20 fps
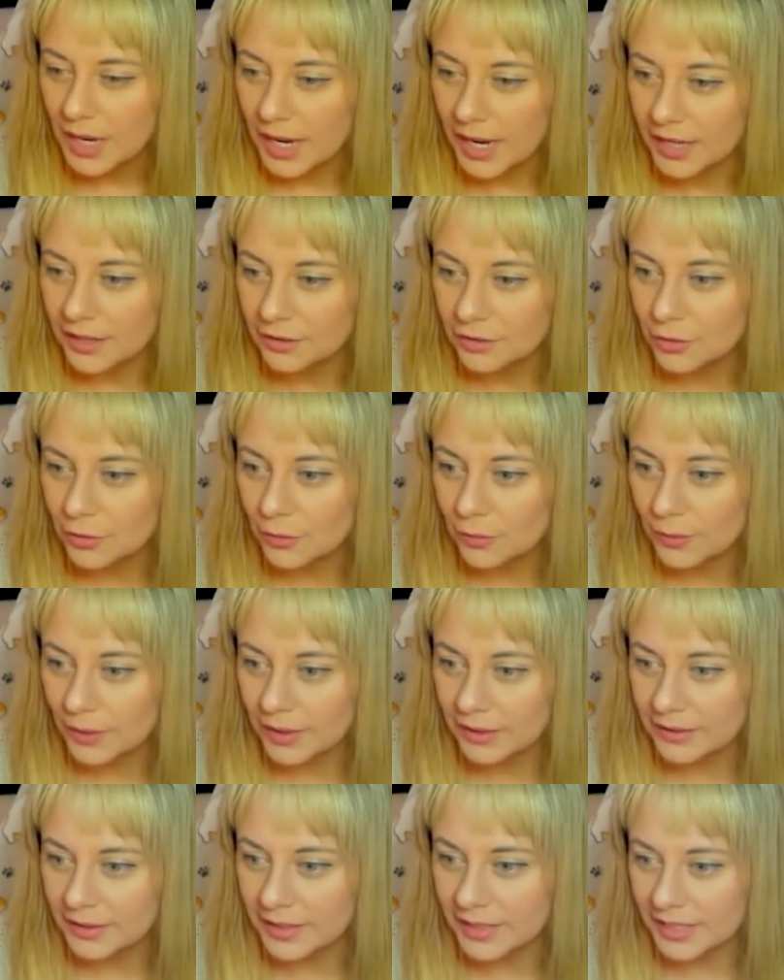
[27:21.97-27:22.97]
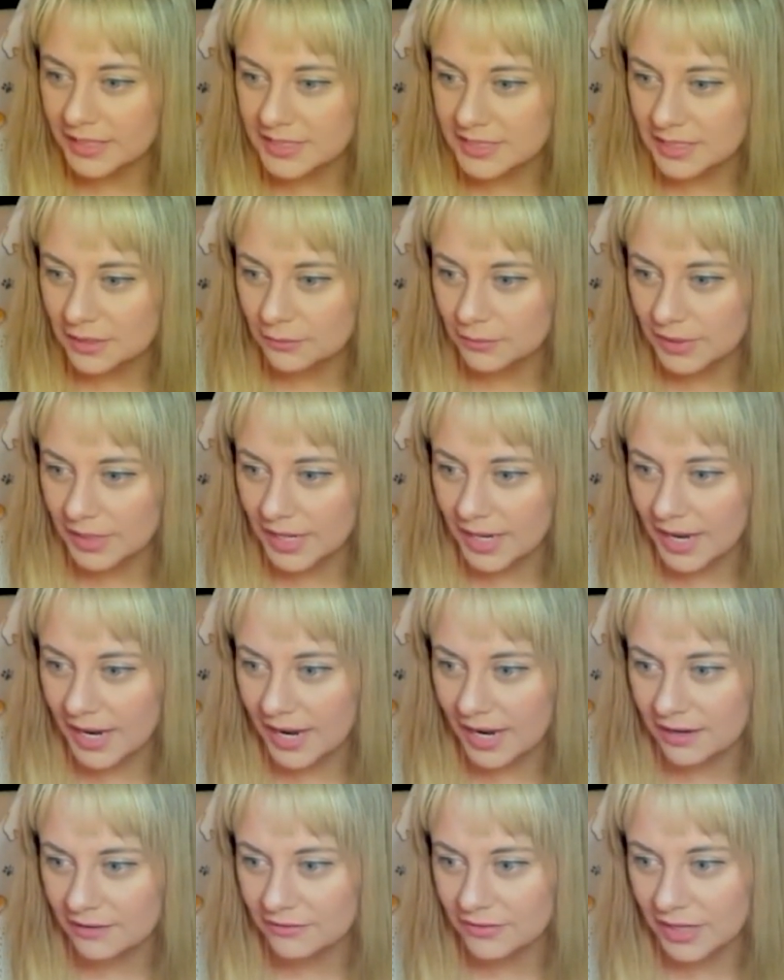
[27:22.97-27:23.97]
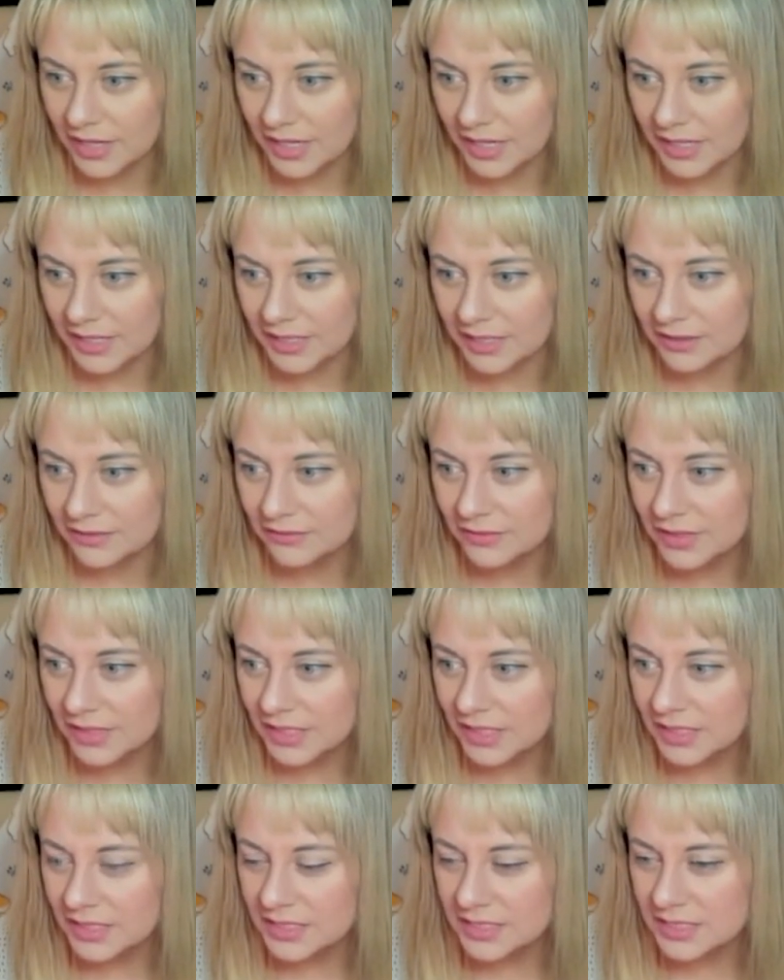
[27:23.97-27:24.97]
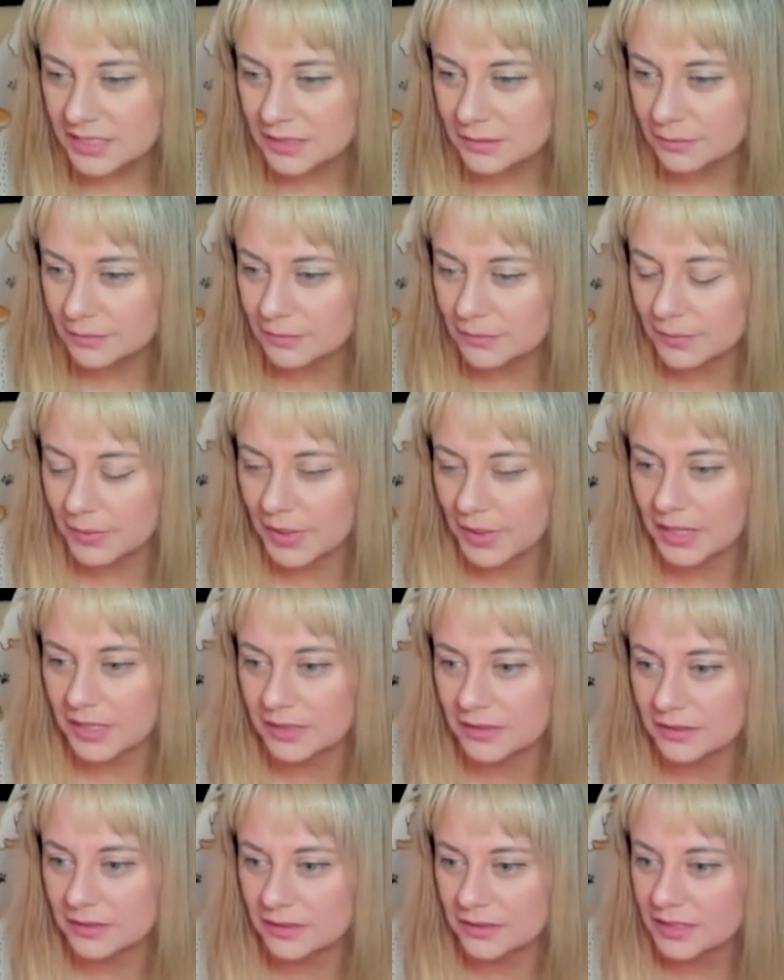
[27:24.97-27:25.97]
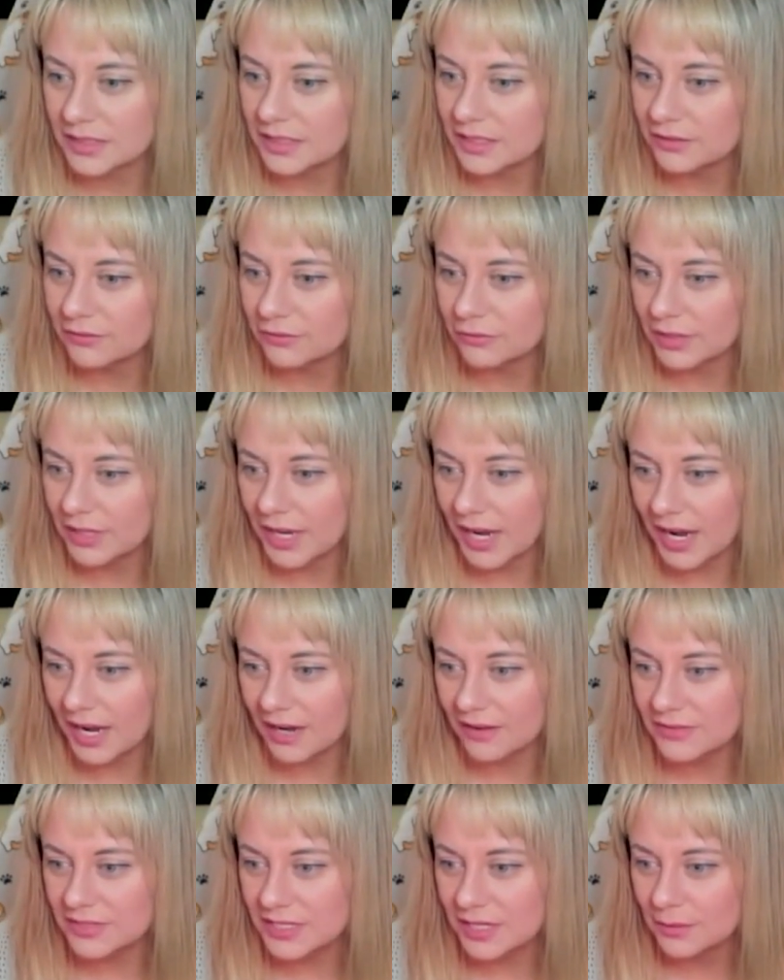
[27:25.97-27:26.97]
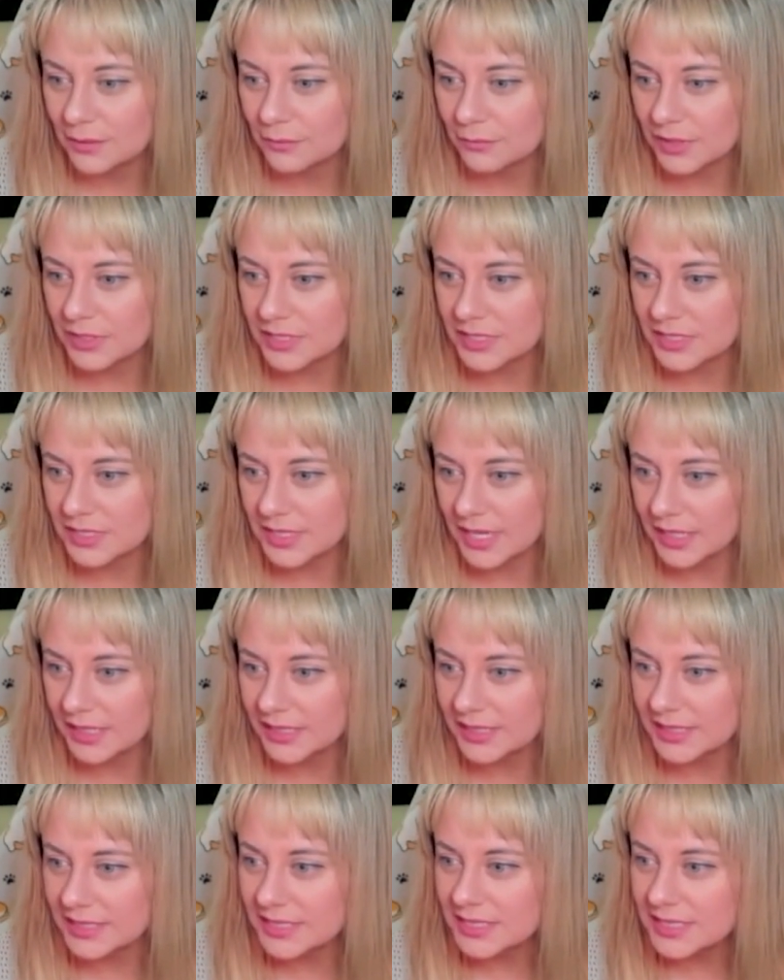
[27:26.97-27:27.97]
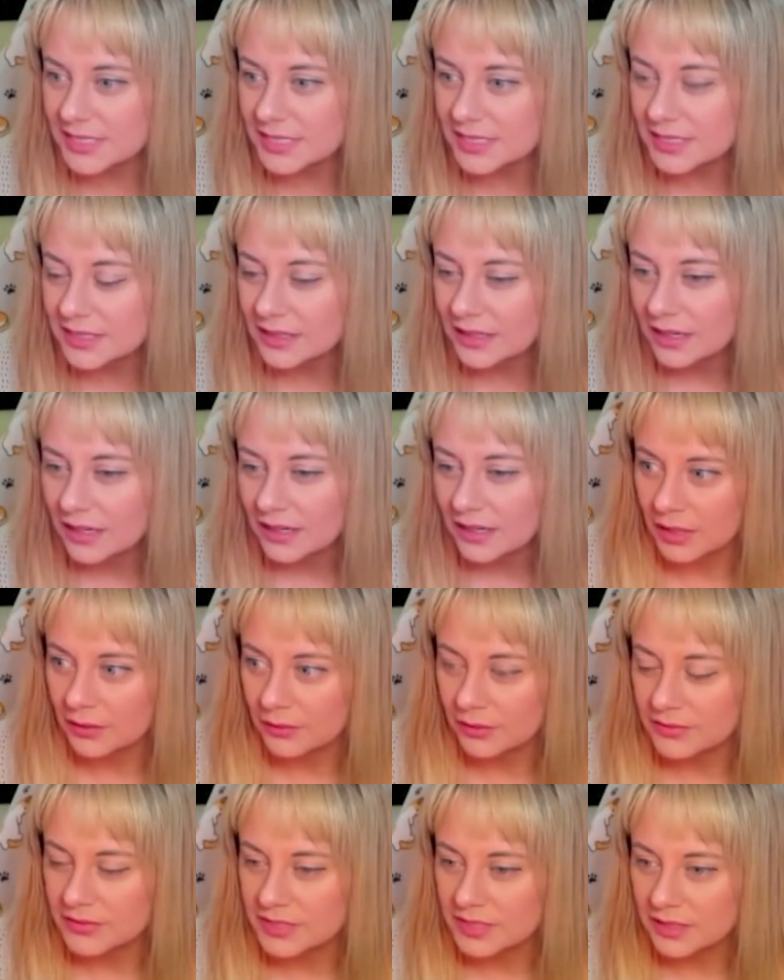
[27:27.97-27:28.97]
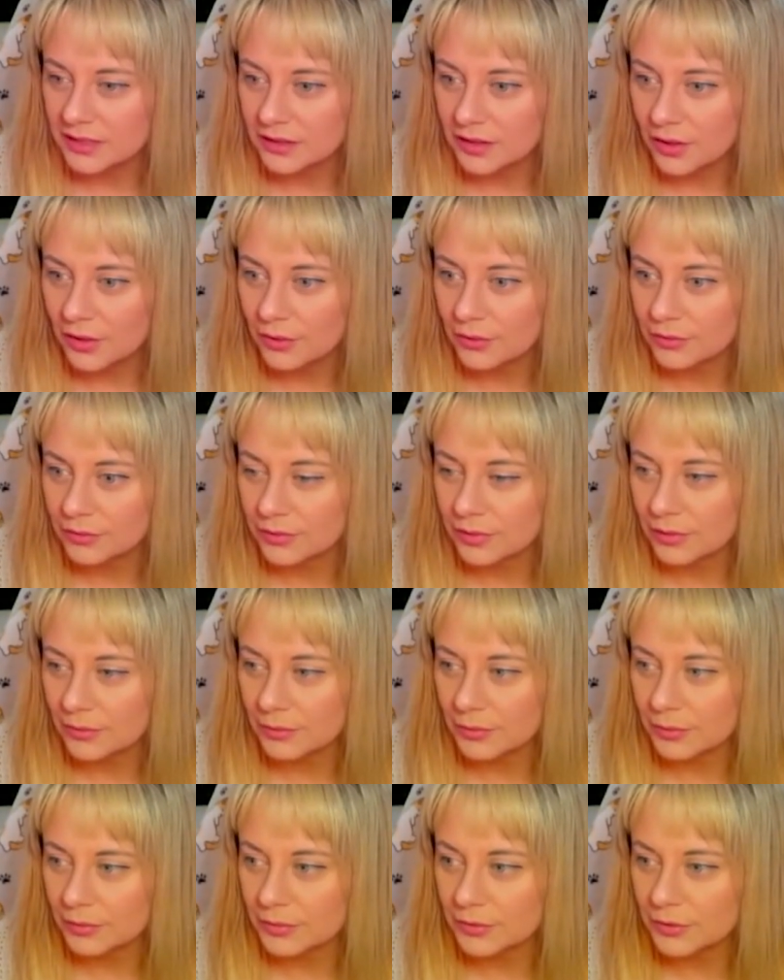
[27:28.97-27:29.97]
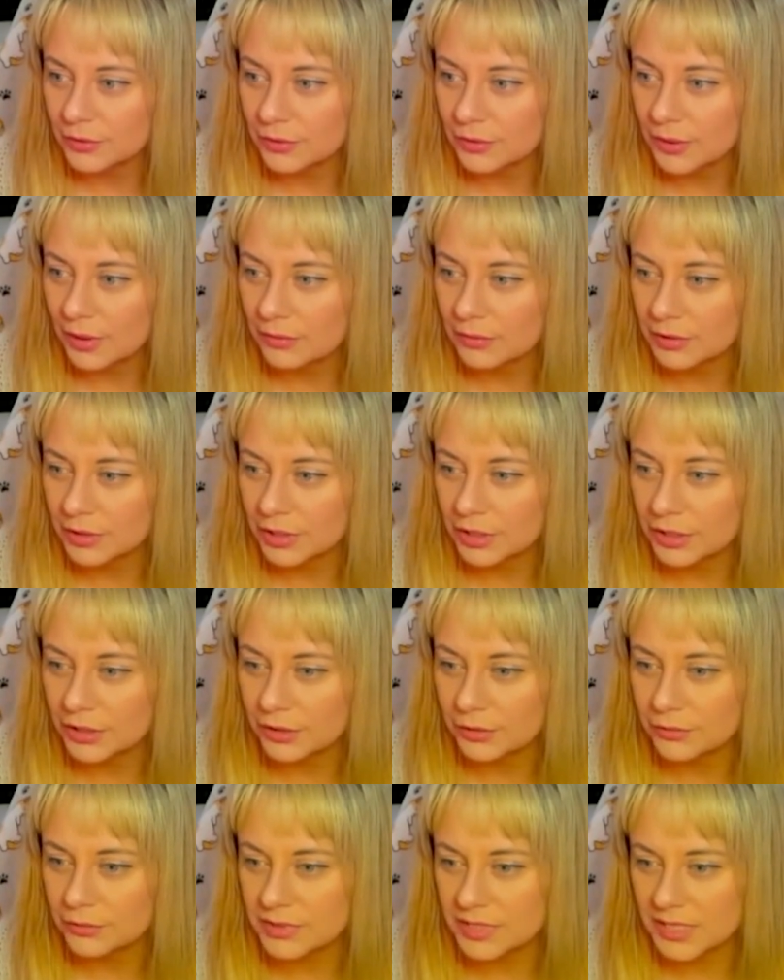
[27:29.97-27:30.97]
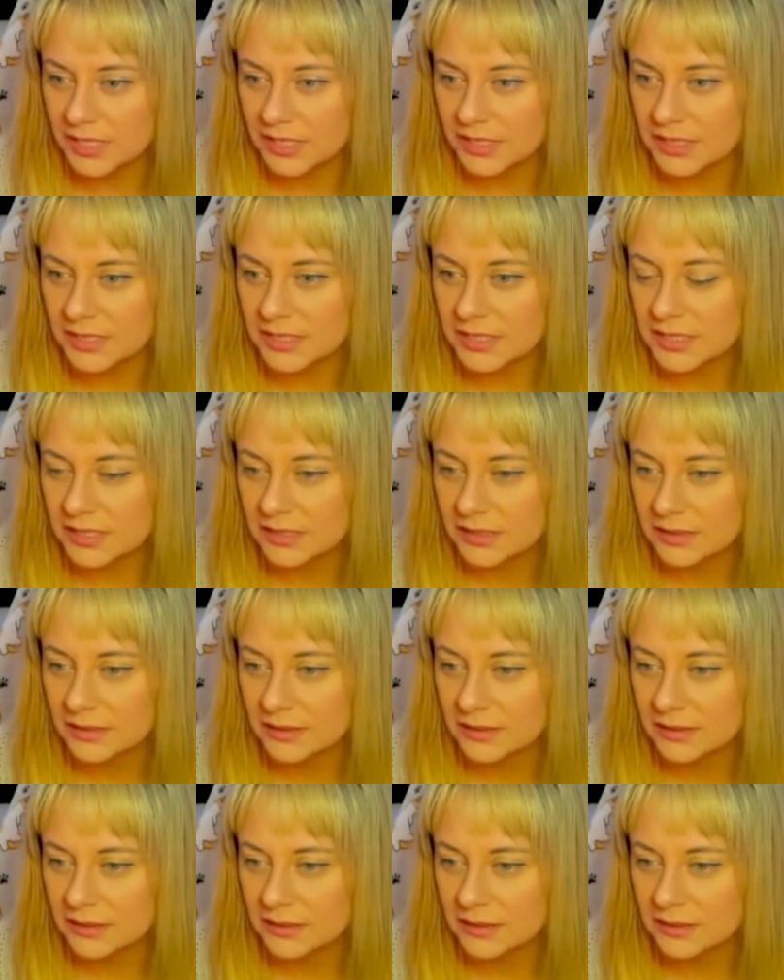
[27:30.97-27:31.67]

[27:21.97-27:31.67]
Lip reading: I don't know where it gets that we have 80 of these, but if we have some, let's sell it. We have silicone. Don't know how we're gonna use it.